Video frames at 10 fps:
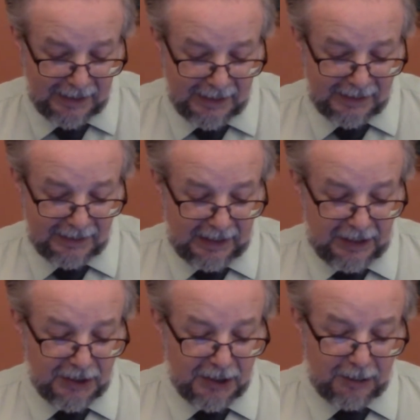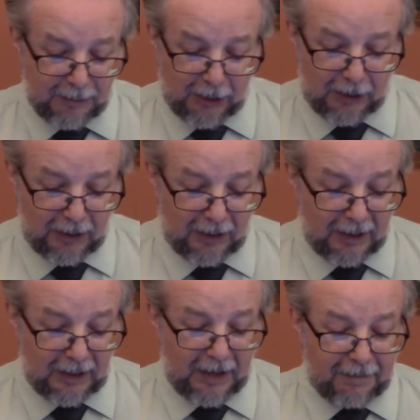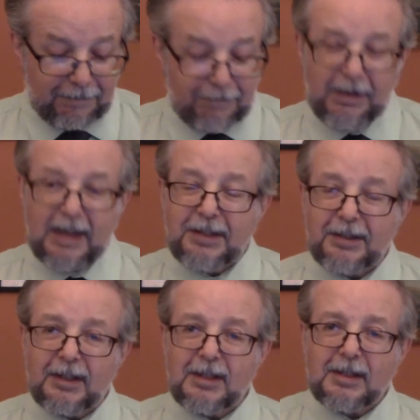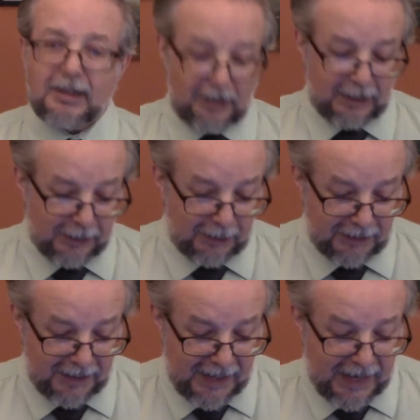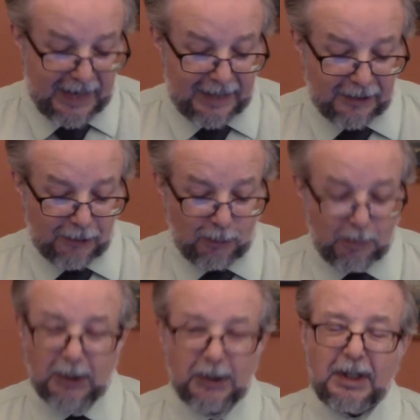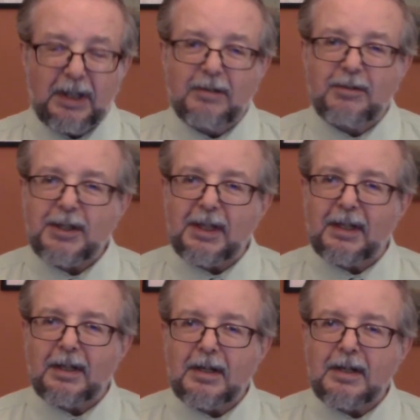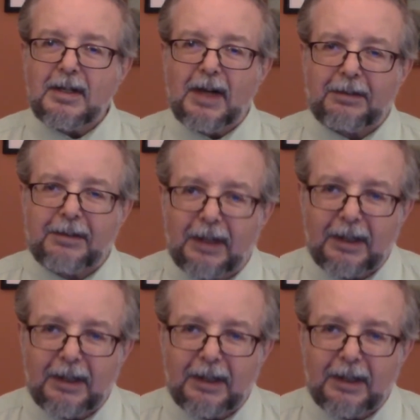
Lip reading: least of all a faithless little gnat who believes in nothing."